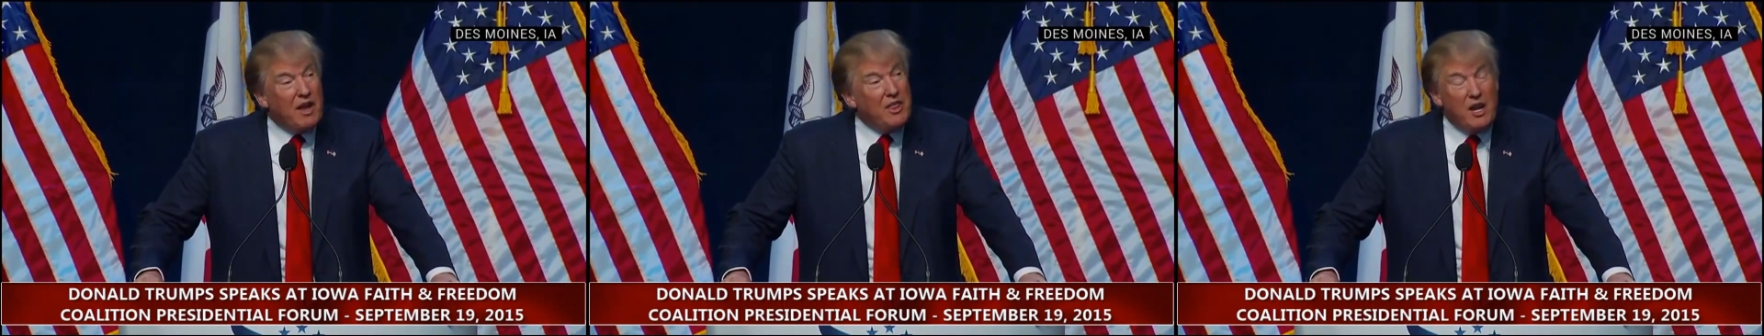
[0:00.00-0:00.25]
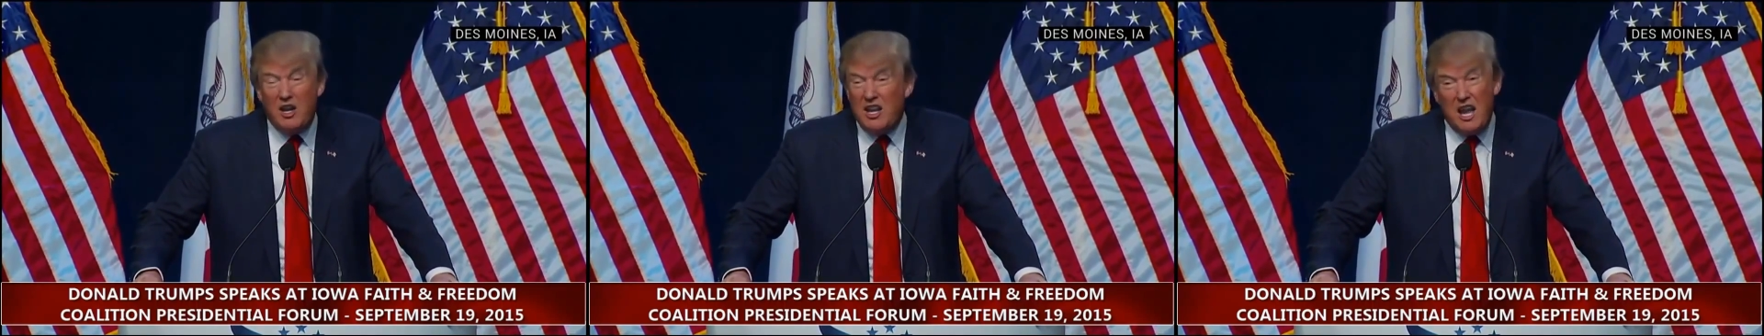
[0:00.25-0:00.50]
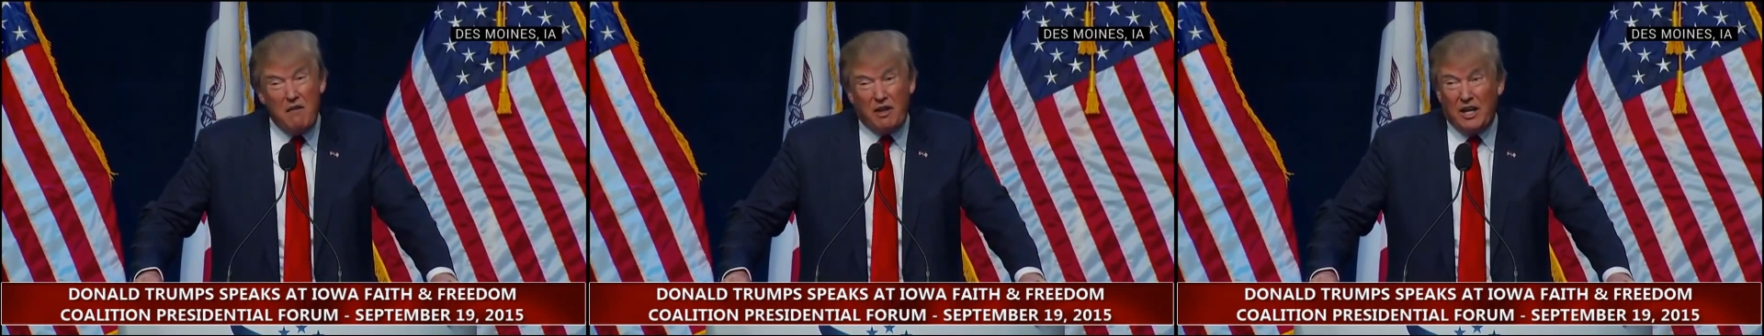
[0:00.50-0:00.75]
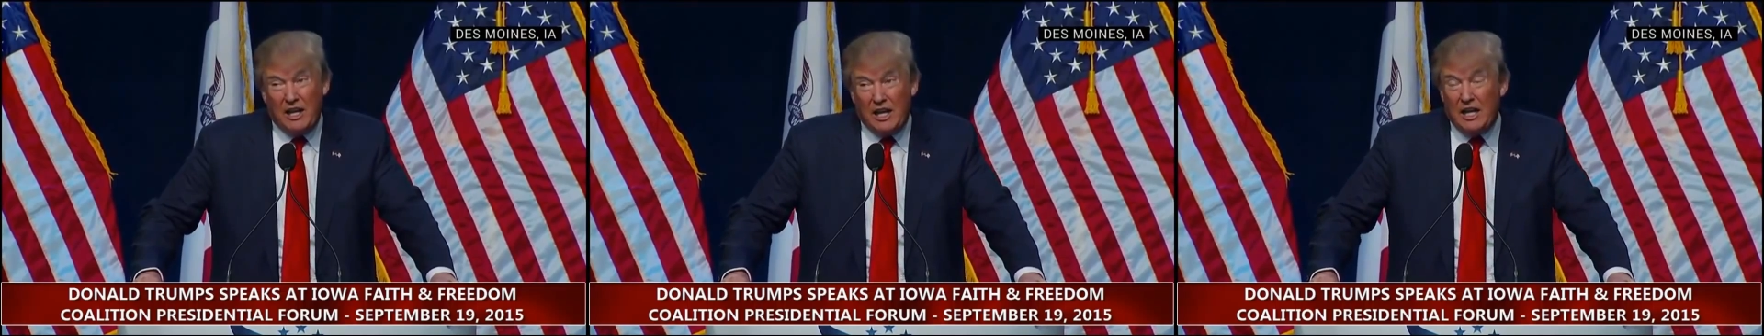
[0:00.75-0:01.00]
And they're never
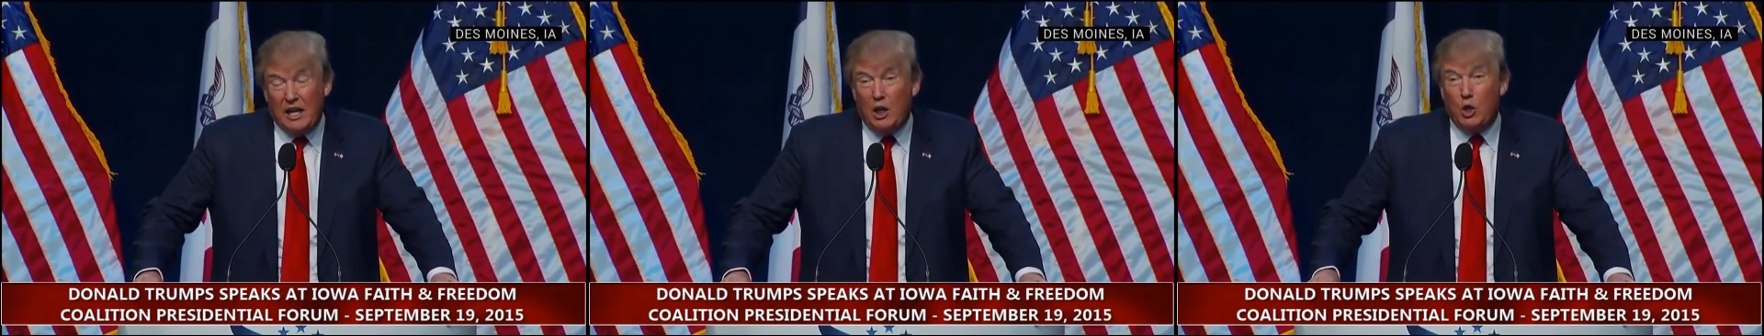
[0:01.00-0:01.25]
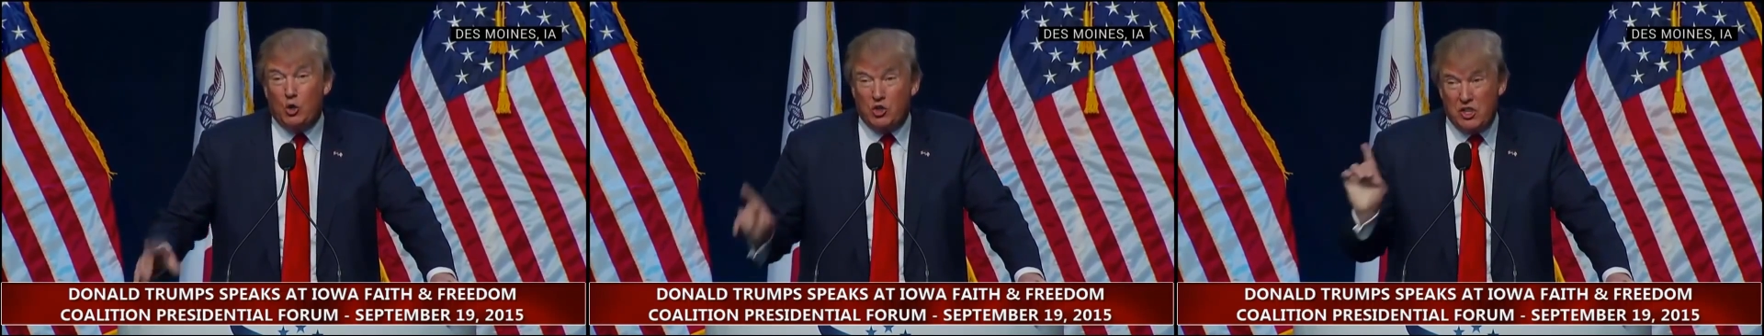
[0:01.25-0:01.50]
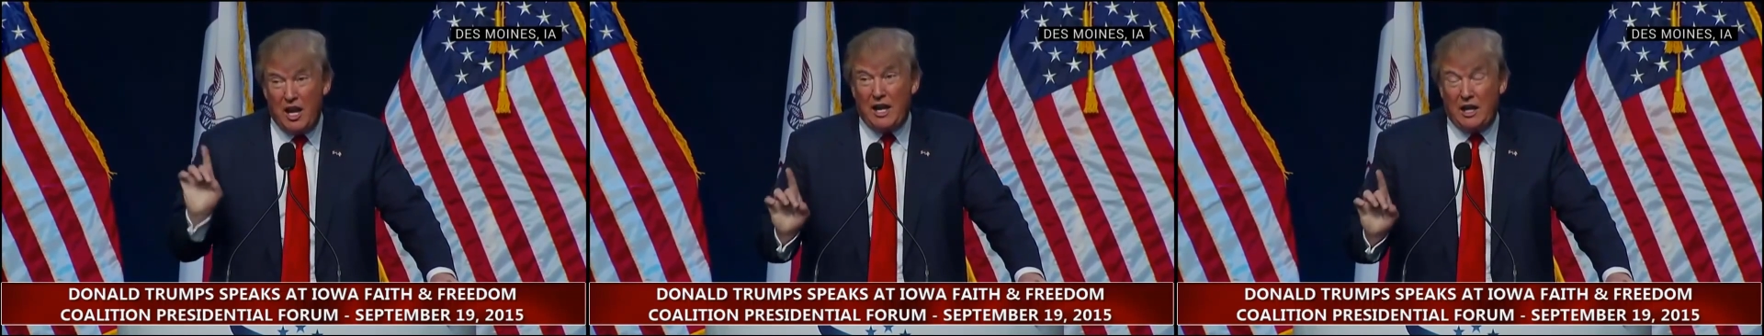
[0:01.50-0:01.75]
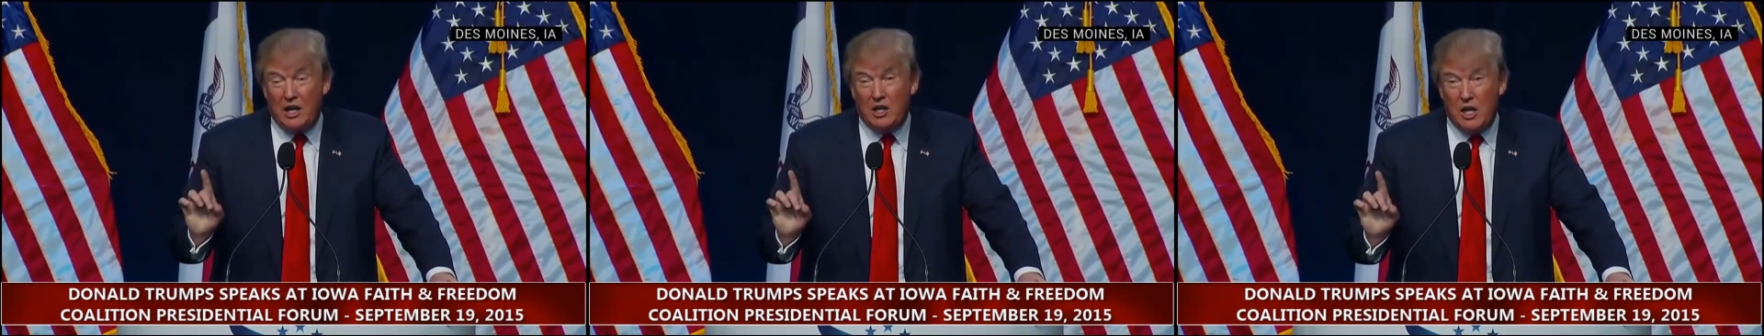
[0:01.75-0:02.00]
going to get any nukes, that I
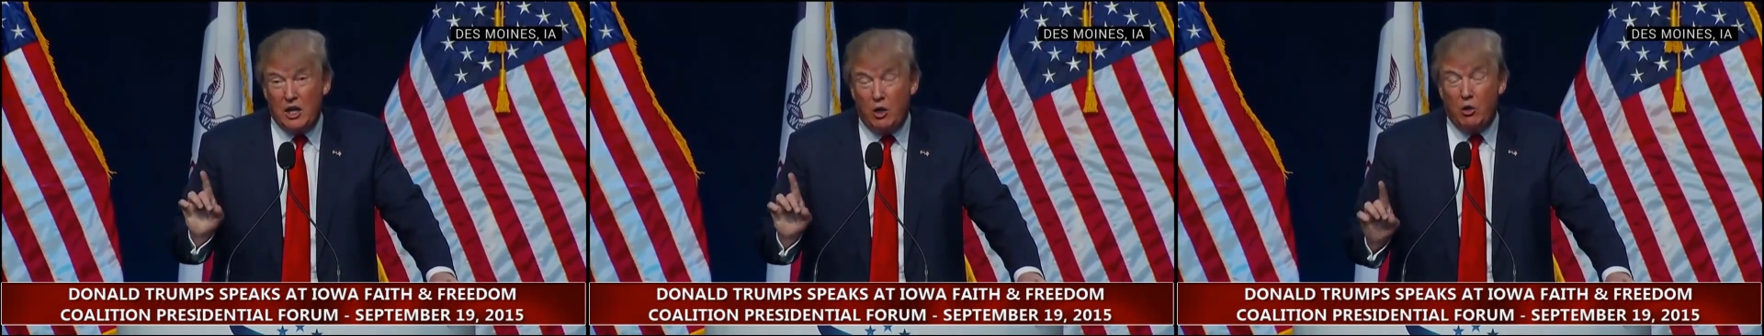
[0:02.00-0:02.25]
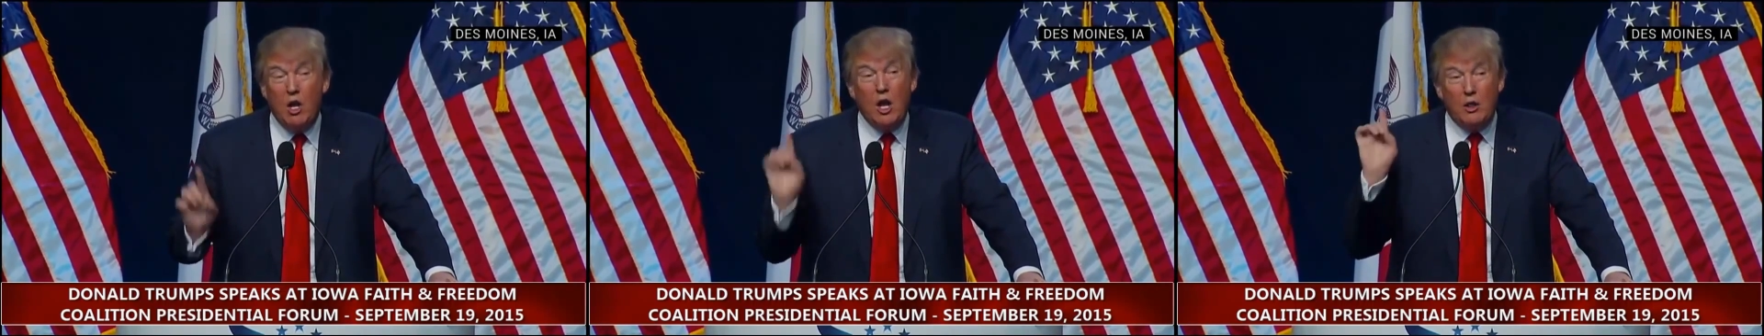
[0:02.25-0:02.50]
can tell you.